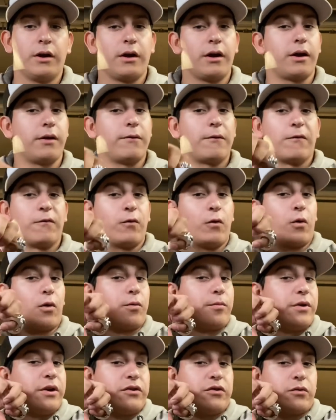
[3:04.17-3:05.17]
If your
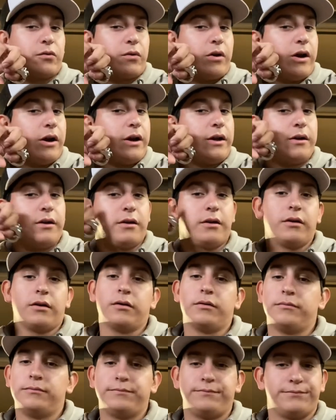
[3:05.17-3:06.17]
form isn't right,
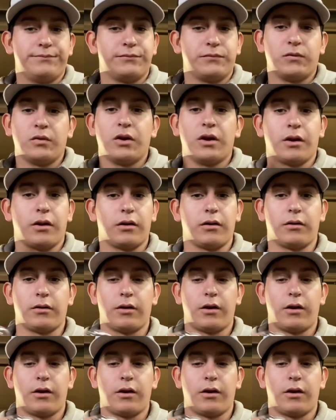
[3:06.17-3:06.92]
it'll